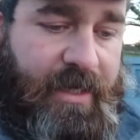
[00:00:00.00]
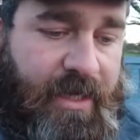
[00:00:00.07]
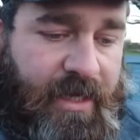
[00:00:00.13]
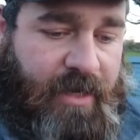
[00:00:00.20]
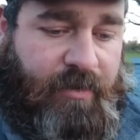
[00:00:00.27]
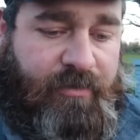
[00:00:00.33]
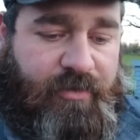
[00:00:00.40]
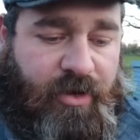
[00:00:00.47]

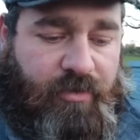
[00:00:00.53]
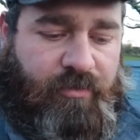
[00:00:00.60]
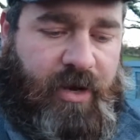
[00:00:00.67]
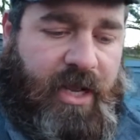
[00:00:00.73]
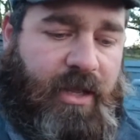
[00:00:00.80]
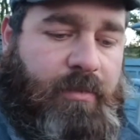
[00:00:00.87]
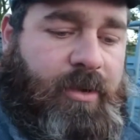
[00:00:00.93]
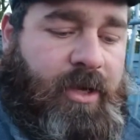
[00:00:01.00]
We've got a
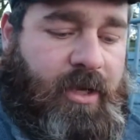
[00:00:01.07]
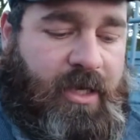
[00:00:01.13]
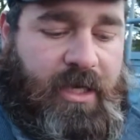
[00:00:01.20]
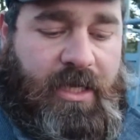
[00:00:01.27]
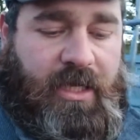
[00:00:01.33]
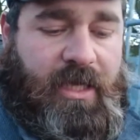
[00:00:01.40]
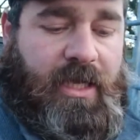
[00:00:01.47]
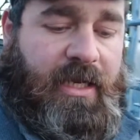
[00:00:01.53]
Rayburn
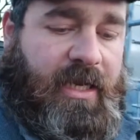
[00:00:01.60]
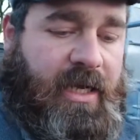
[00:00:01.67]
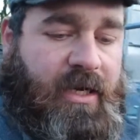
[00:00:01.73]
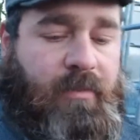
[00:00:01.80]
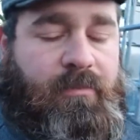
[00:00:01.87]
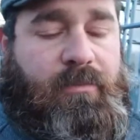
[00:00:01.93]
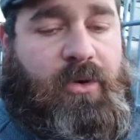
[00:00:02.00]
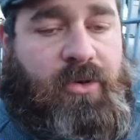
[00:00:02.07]
and then
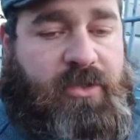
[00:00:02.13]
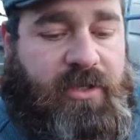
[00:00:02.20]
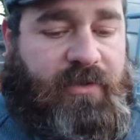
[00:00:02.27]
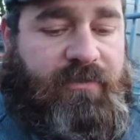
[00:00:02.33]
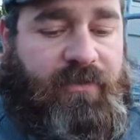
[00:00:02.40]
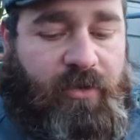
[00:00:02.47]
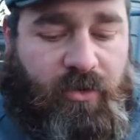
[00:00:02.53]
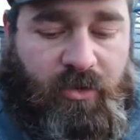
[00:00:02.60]
a
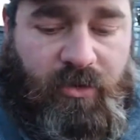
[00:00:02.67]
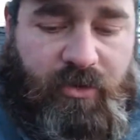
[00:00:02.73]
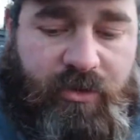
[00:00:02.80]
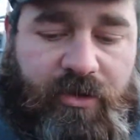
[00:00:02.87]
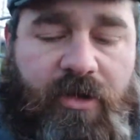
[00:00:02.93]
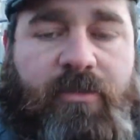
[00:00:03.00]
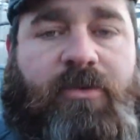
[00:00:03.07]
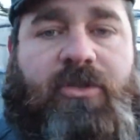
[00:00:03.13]
multi-fuel
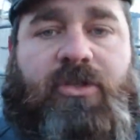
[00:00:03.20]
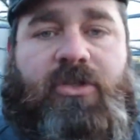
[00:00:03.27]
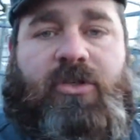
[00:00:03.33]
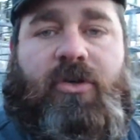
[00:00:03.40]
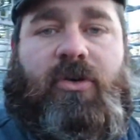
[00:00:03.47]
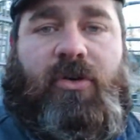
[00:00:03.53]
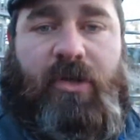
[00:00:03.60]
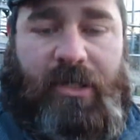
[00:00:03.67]
thermal
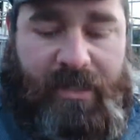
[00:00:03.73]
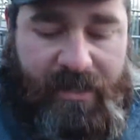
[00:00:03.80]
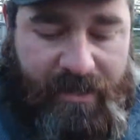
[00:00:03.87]
store,